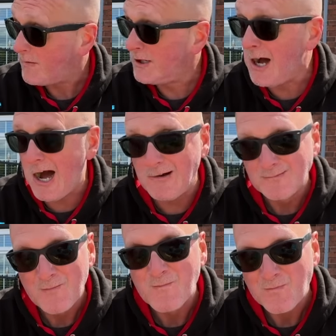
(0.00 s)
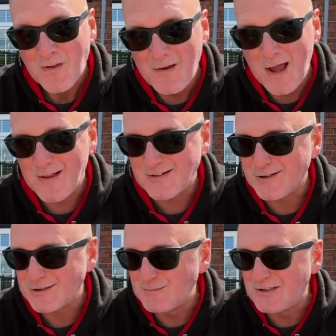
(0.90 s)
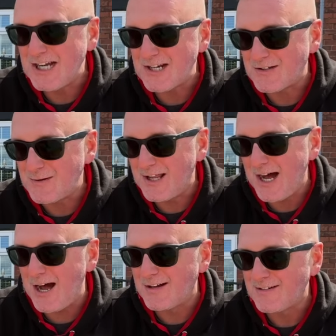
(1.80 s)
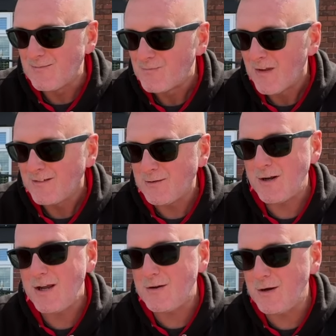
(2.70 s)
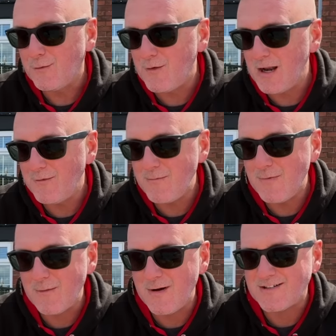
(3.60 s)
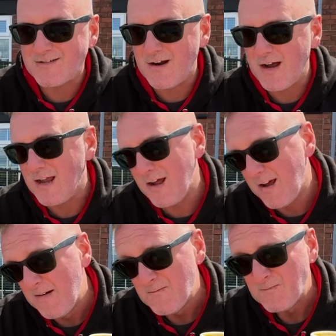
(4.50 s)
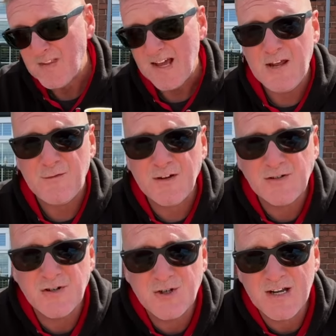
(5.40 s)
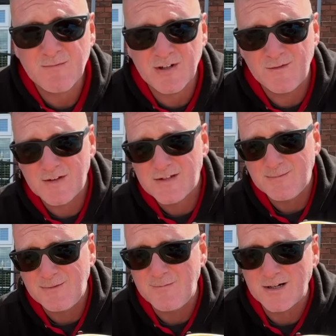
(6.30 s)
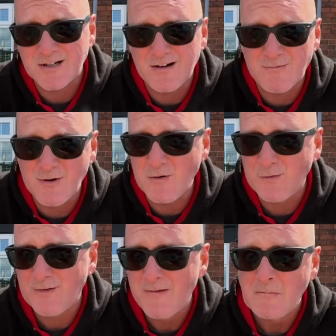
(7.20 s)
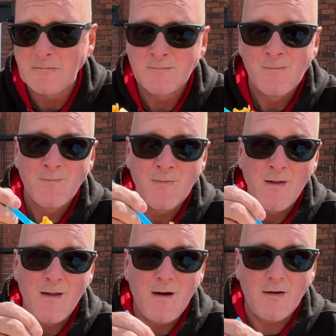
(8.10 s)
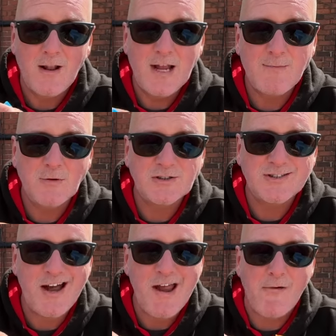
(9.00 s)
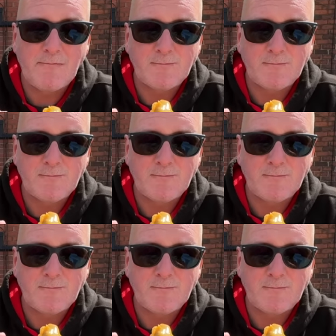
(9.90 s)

Ha! Yeah, that's got some kick to it, that has. So what do you do for a living, MacMaster? I uh, eat fish and chips off the top of my car roof on Ladybrook Estate.